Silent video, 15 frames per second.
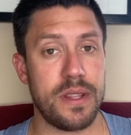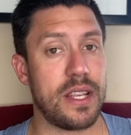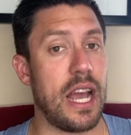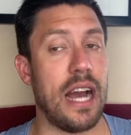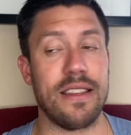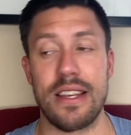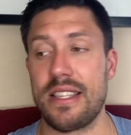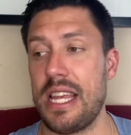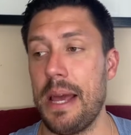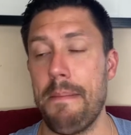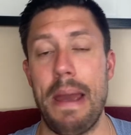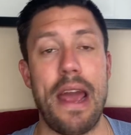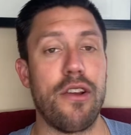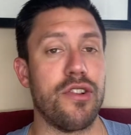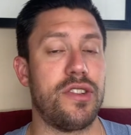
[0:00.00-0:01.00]
Guys like Tim
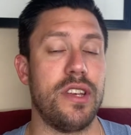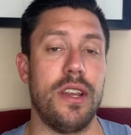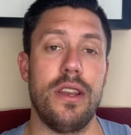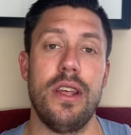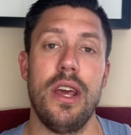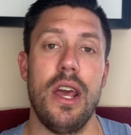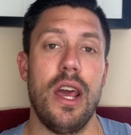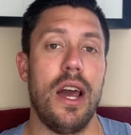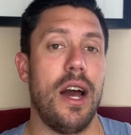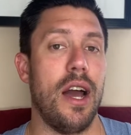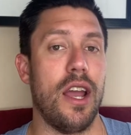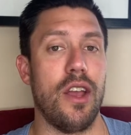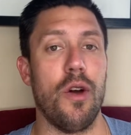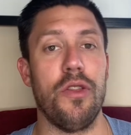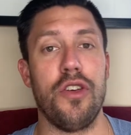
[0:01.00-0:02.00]
Anderson,
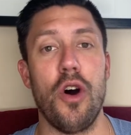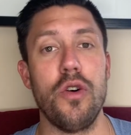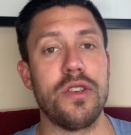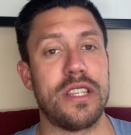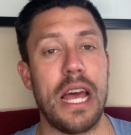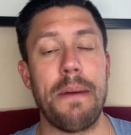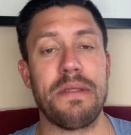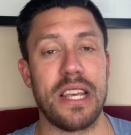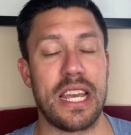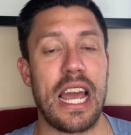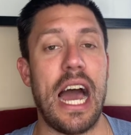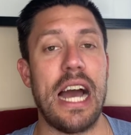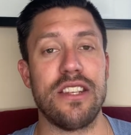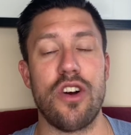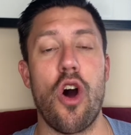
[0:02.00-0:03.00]
those types of
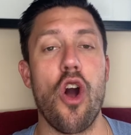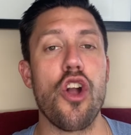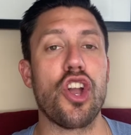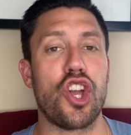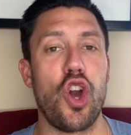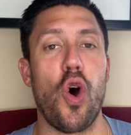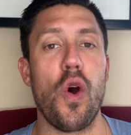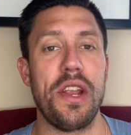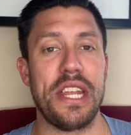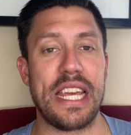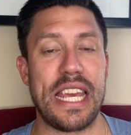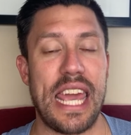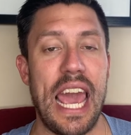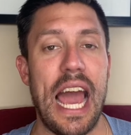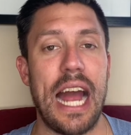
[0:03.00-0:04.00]
guys aren't going to
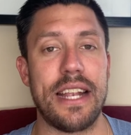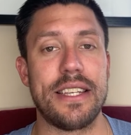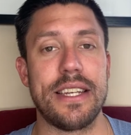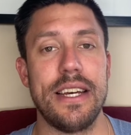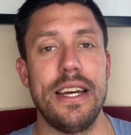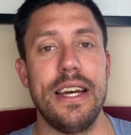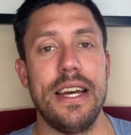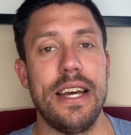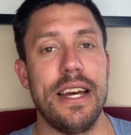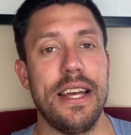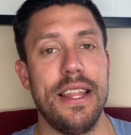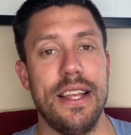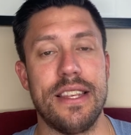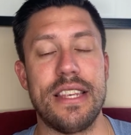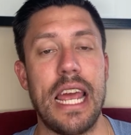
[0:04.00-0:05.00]
get
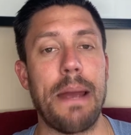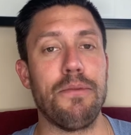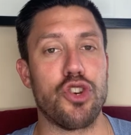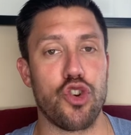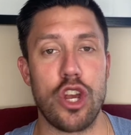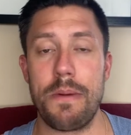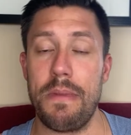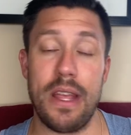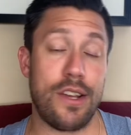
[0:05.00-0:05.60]
the same treatment.